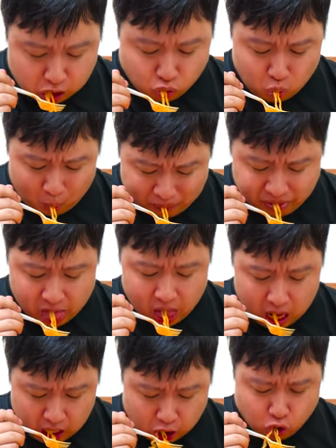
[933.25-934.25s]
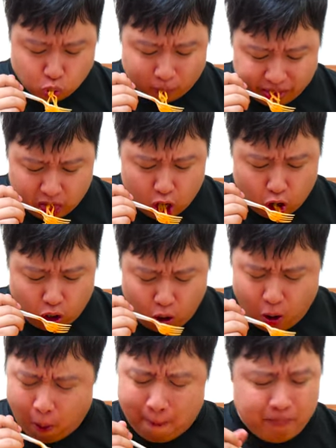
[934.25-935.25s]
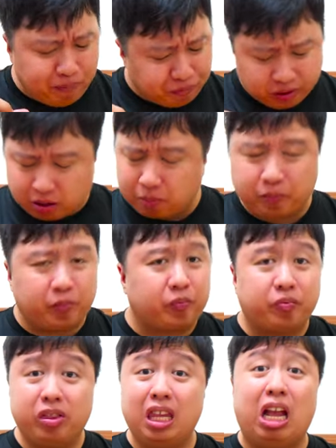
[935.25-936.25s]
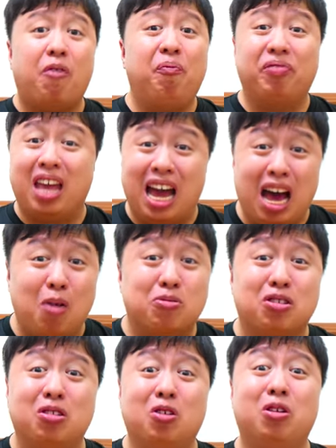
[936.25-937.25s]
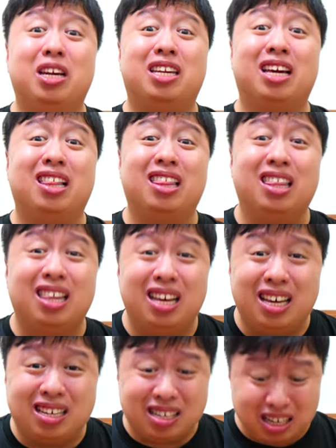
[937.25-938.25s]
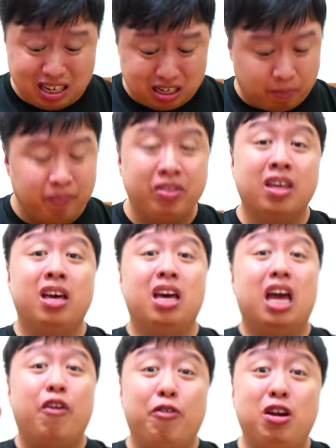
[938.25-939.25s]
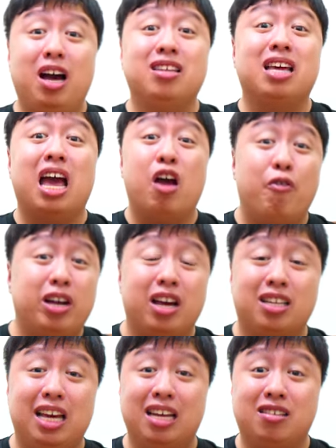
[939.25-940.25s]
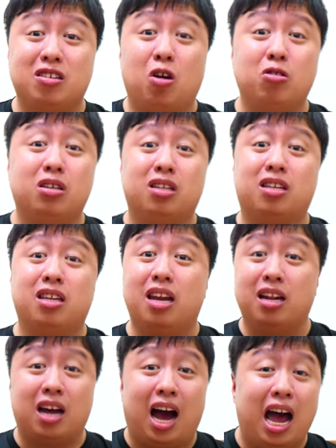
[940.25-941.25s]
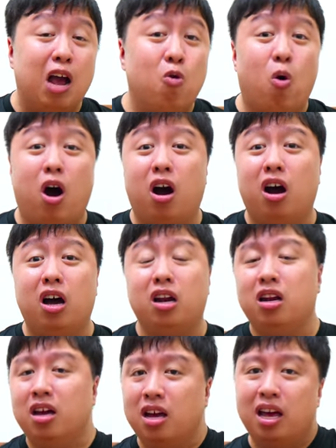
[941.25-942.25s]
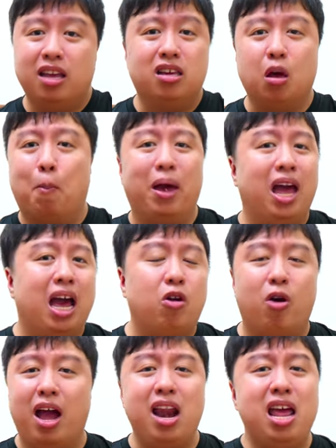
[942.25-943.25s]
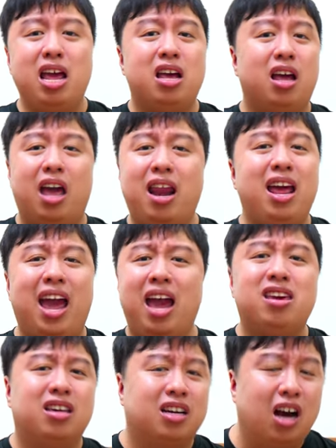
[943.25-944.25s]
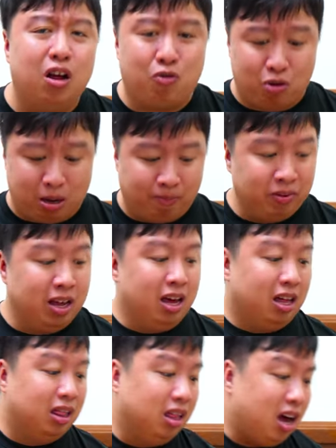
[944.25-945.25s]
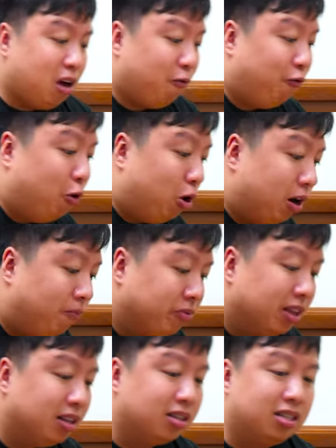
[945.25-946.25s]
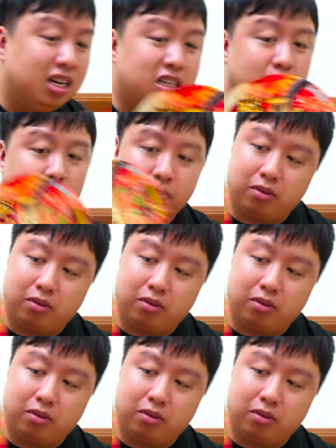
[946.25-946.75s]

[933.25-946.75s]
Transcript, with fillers: Mmm. Oh. Absolutely delicious. If you guys ever get a chance to go to Taiwan, Japan, or any Asian country, look for this